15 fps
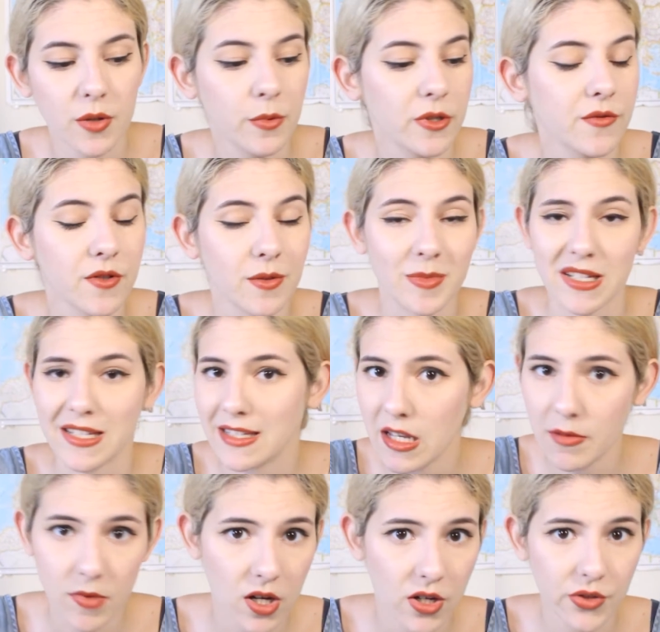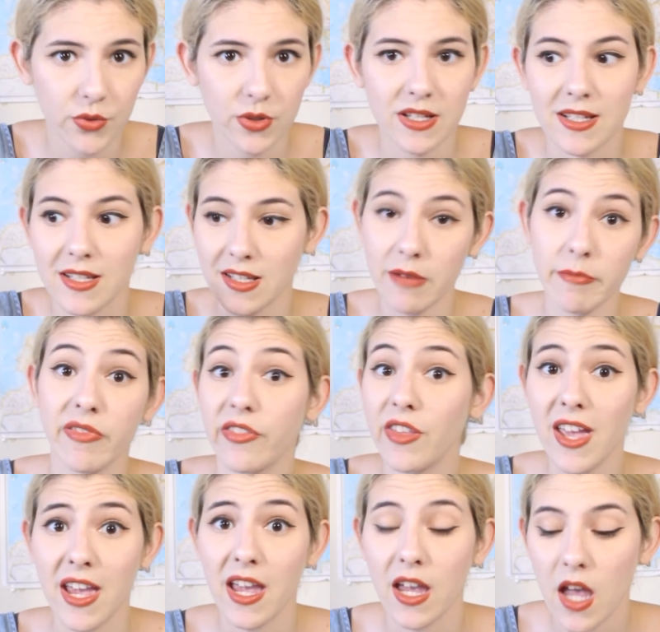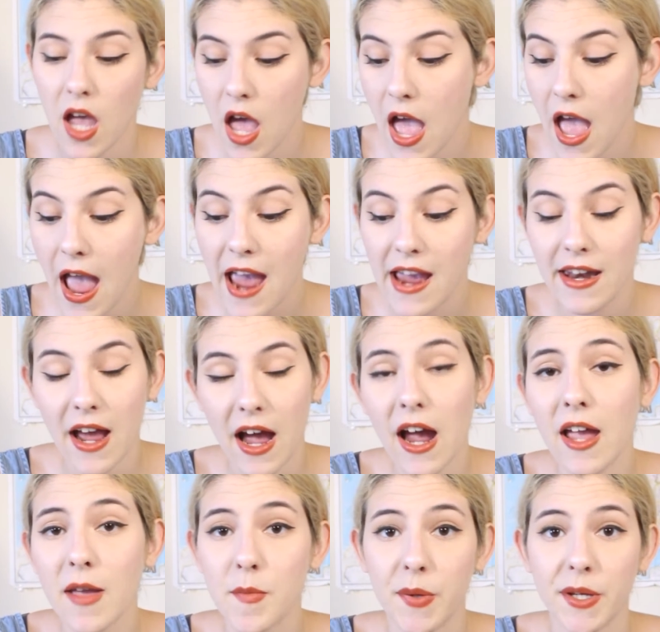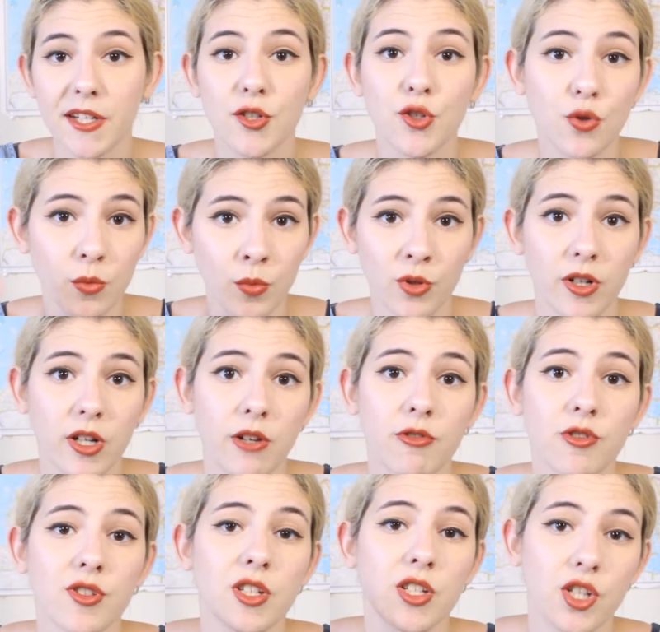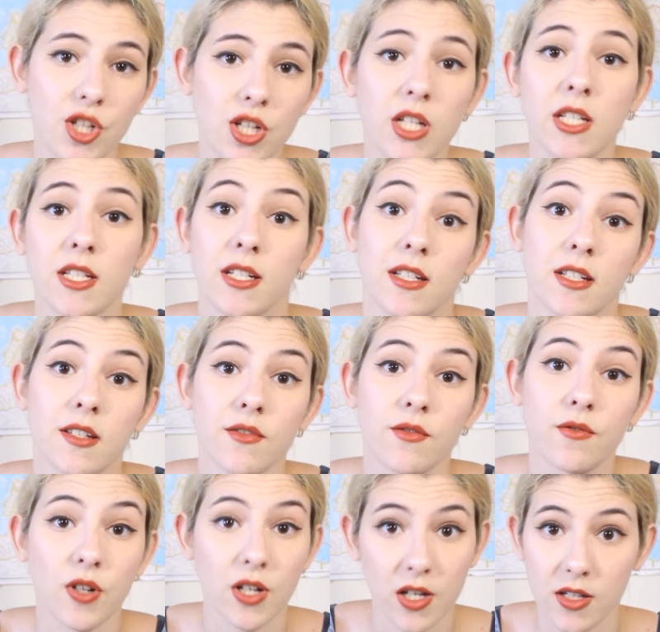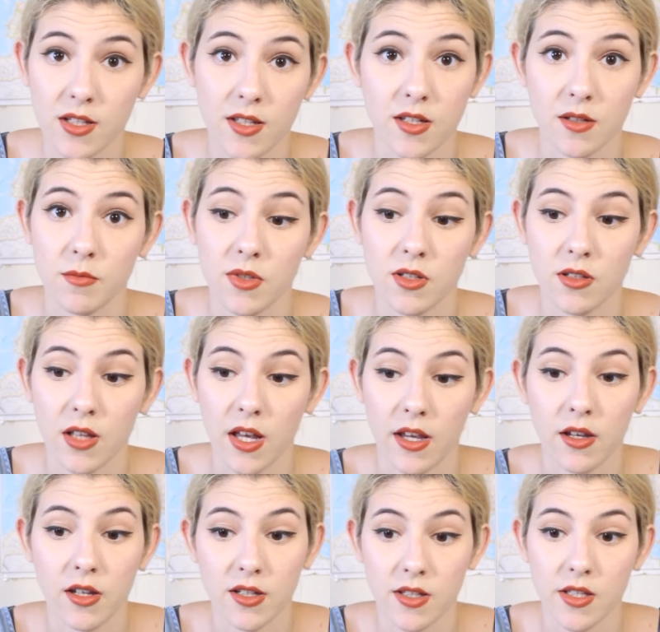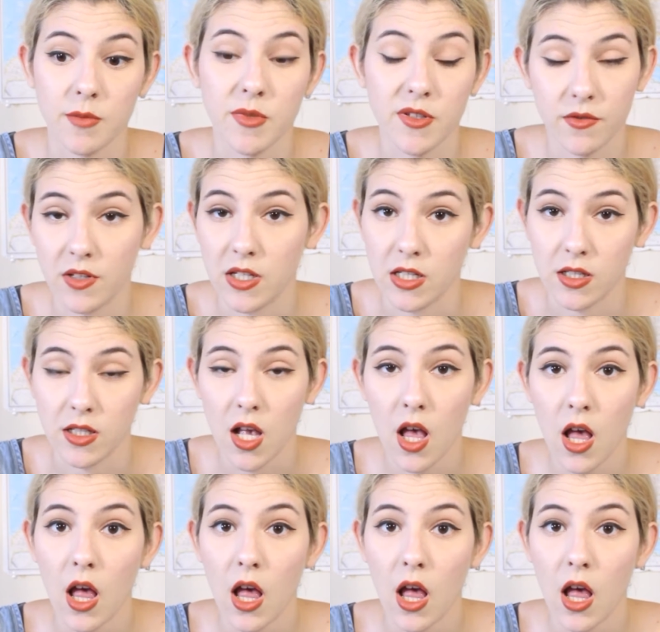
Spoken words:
It was from the same country, the same thing, and I paid 2 more euros than she did for customs, like customs fees.